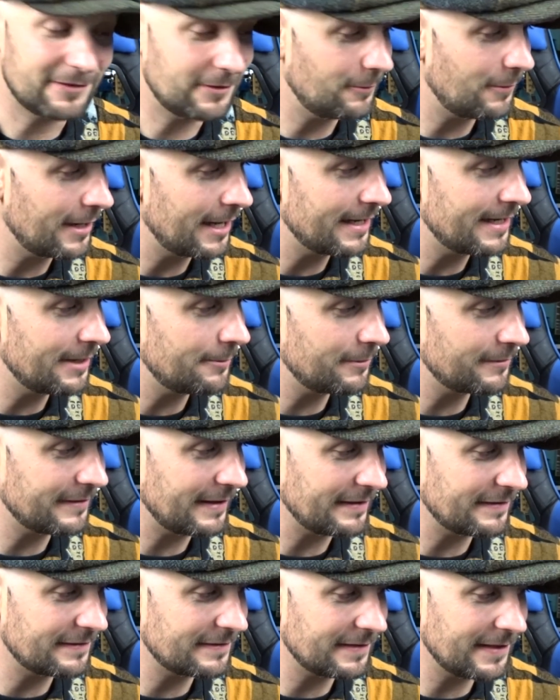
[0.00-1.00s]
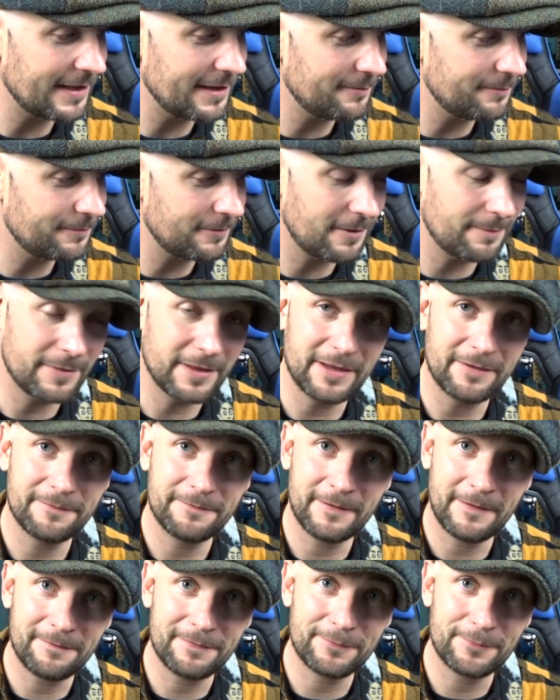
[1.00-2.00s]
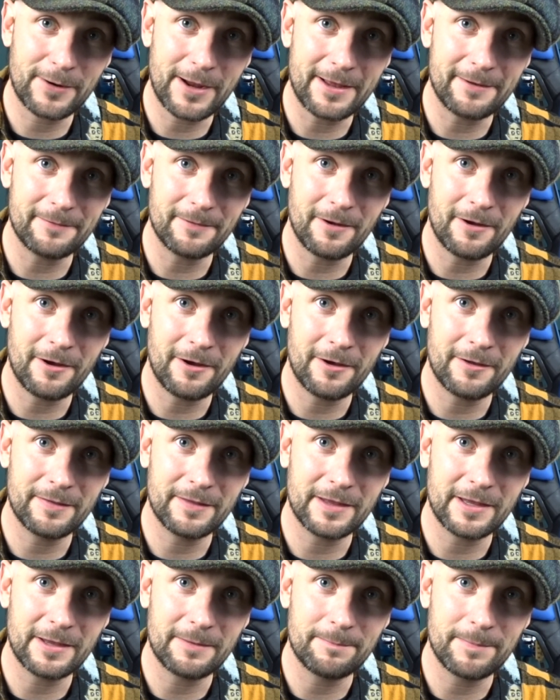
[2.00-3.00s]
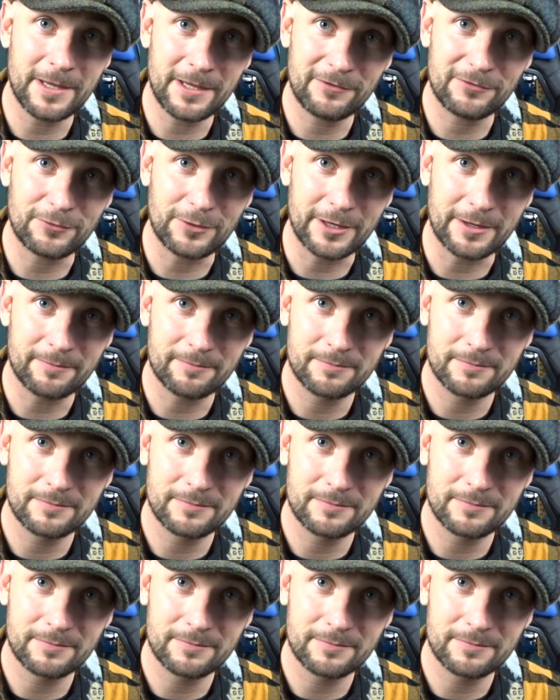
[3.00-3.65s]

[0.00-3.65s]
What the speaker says: So what I did was I slid from the 5th fret on the B string